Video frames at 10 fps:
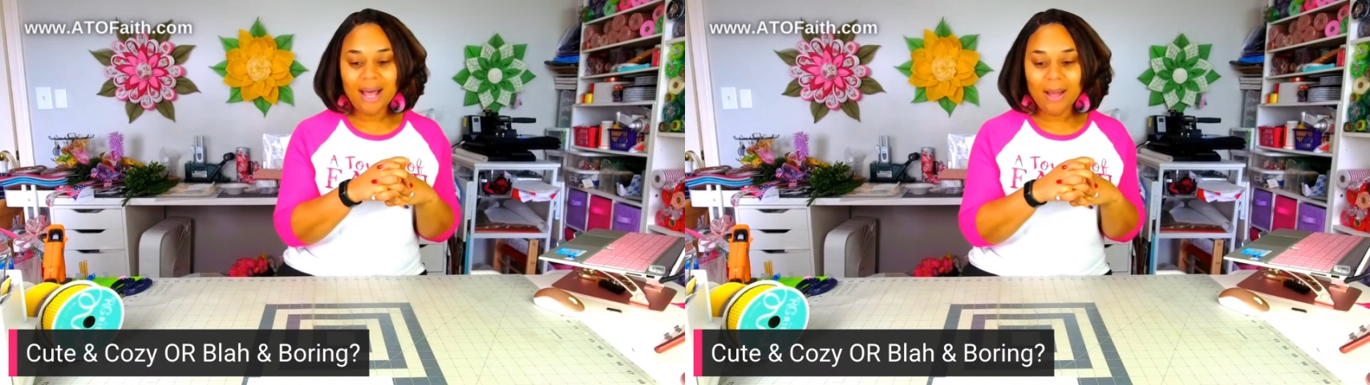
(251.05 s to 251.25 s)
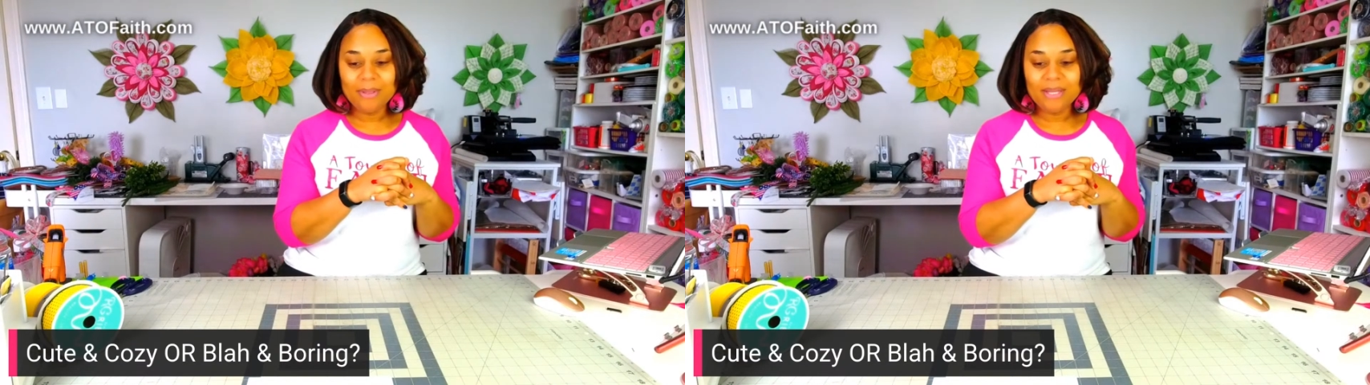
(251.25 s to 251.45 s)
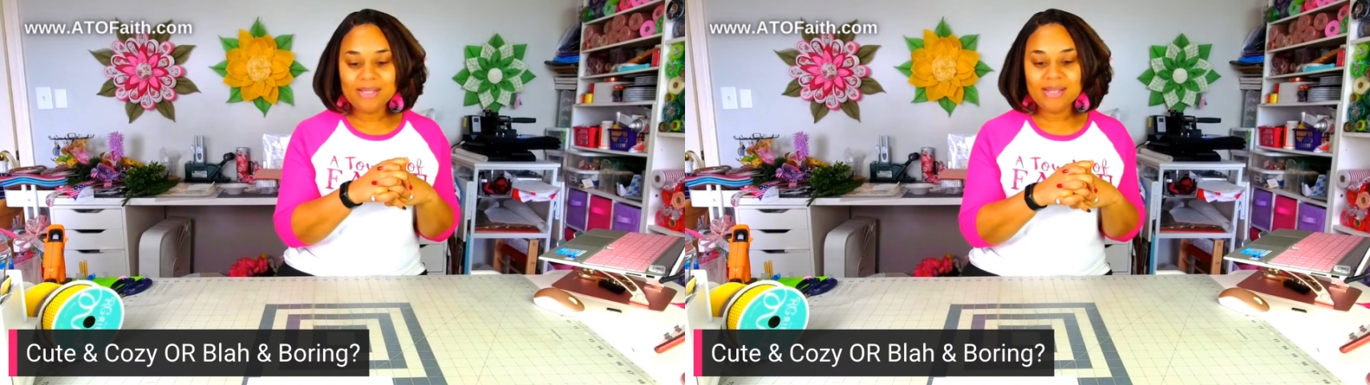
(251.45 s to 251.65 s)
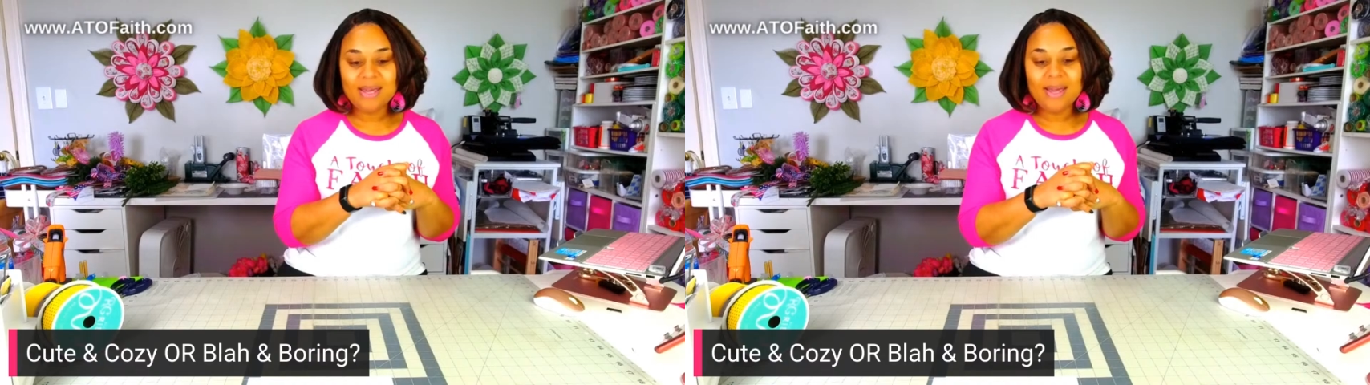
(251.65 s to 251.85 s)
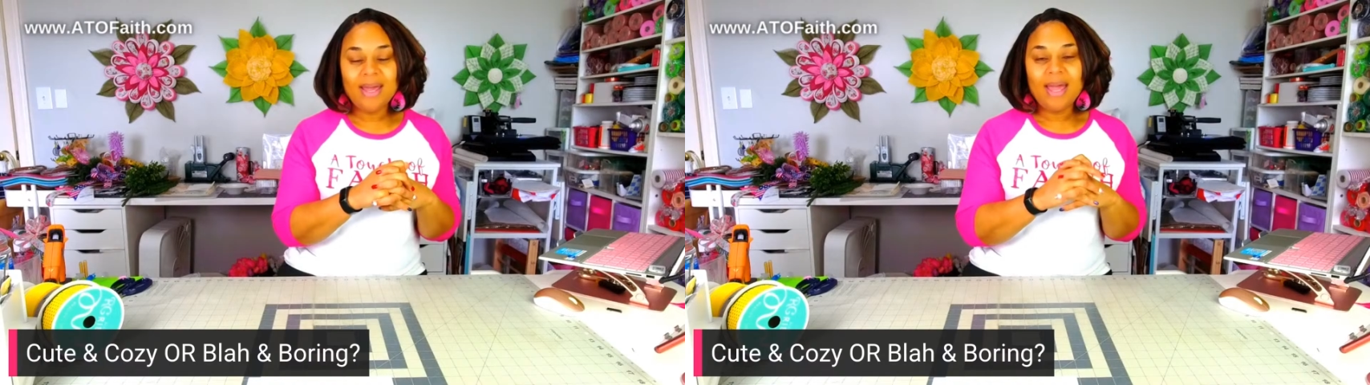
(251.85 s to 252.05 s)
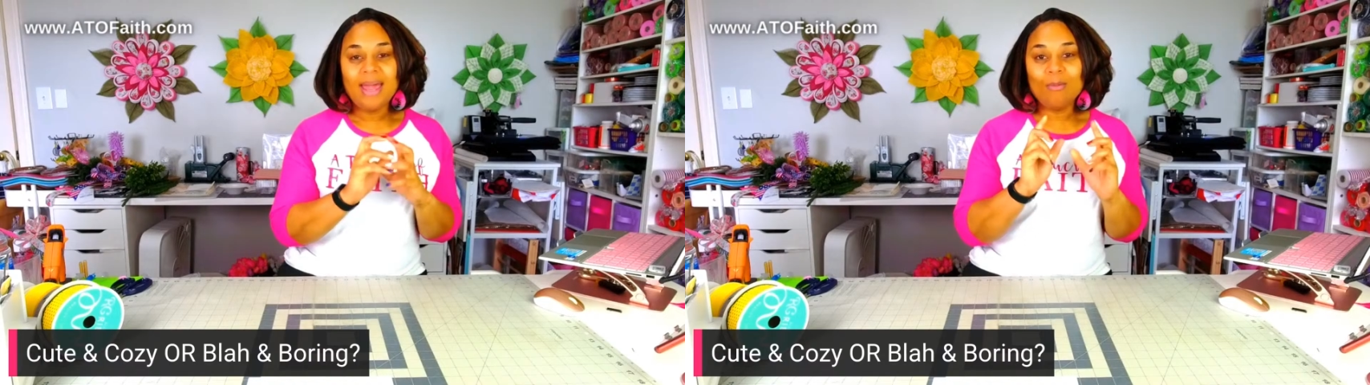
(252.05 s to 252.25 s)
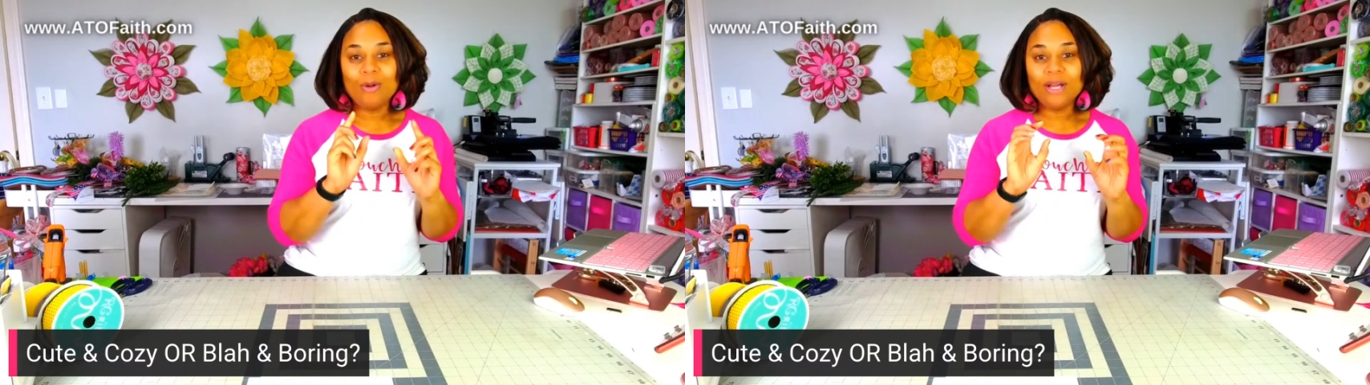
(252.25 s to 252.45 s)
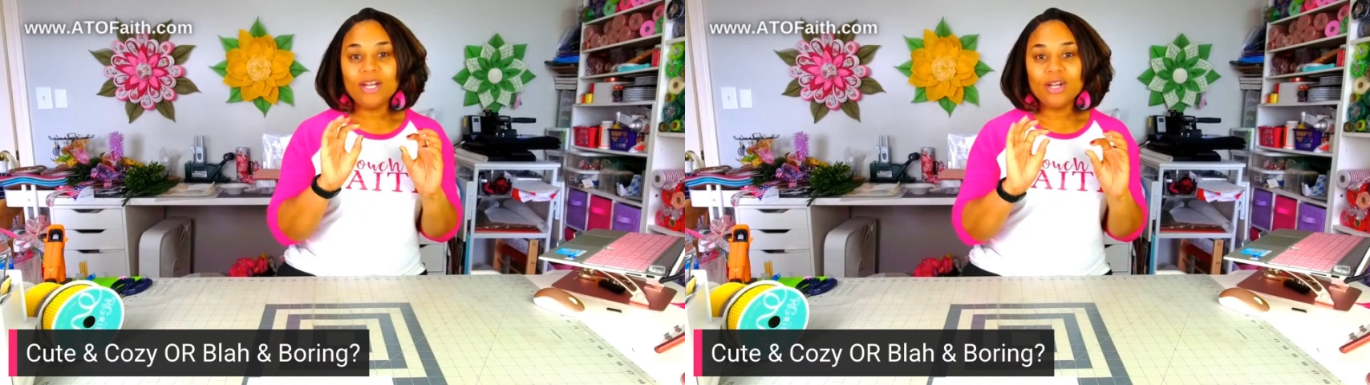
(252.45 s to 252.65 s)
comments. And
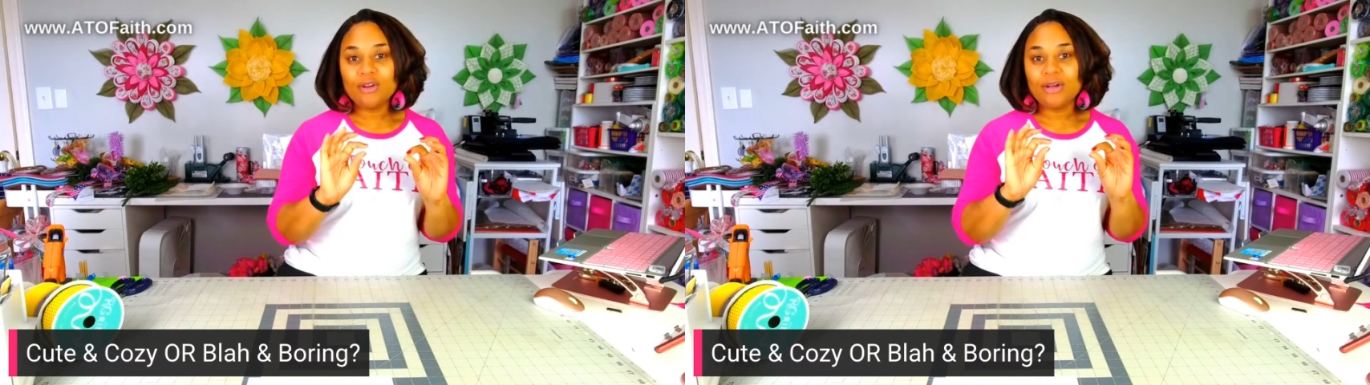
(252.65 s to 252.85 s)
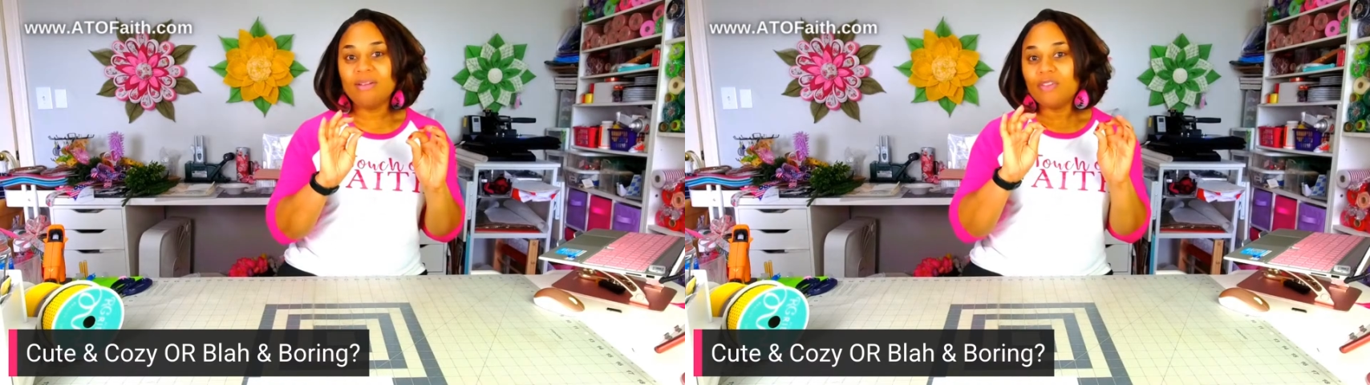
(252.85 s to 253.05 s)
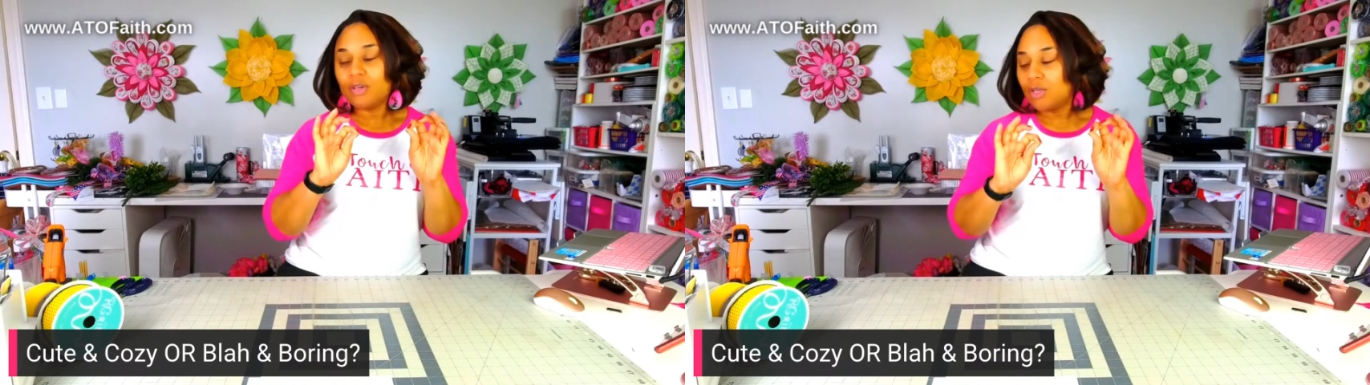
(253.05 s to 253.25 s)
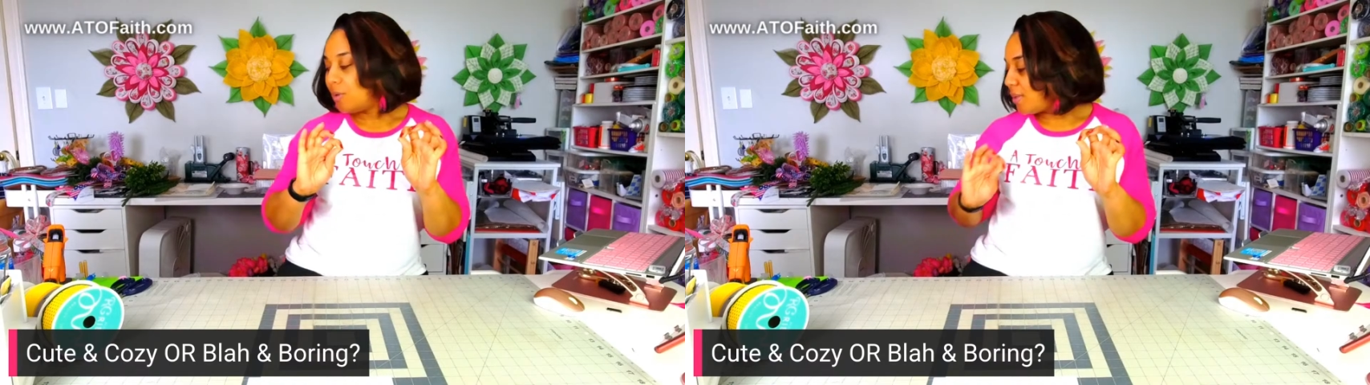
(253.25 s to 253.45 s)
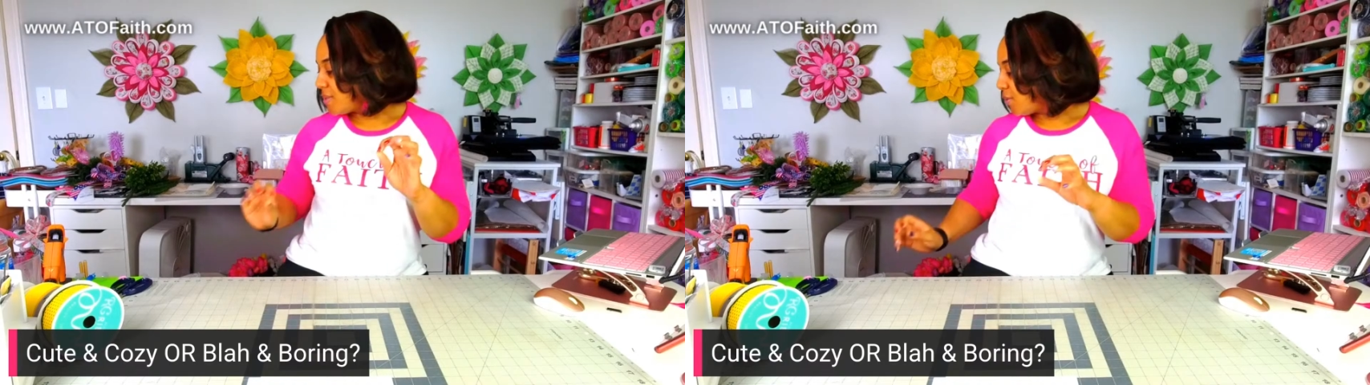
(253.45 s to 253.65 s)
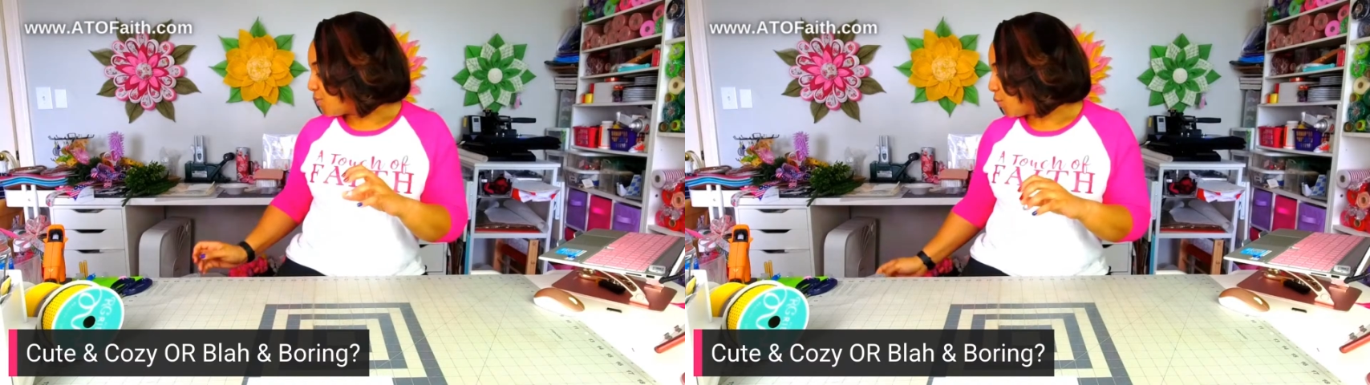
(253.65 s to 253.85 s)
we're going to create the cutest little